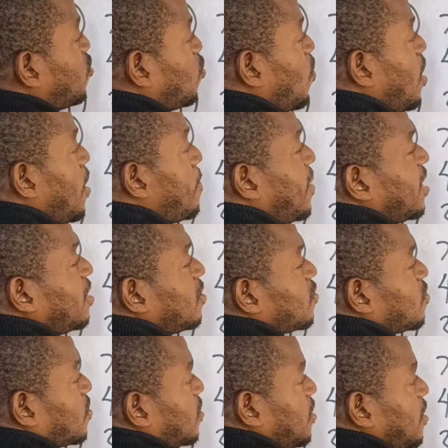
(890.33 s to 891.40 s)
squared
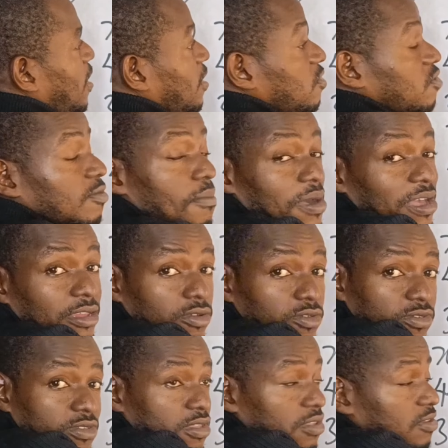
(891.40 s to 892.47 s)
minus 3x
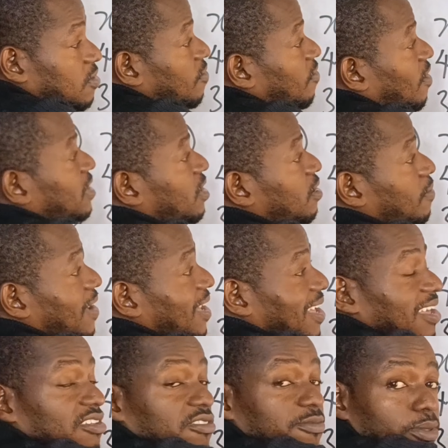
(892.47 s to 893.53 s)
minus 6 divided by
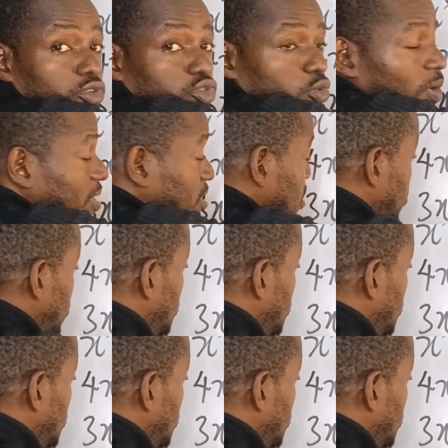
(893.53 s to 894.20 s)
x plus 1.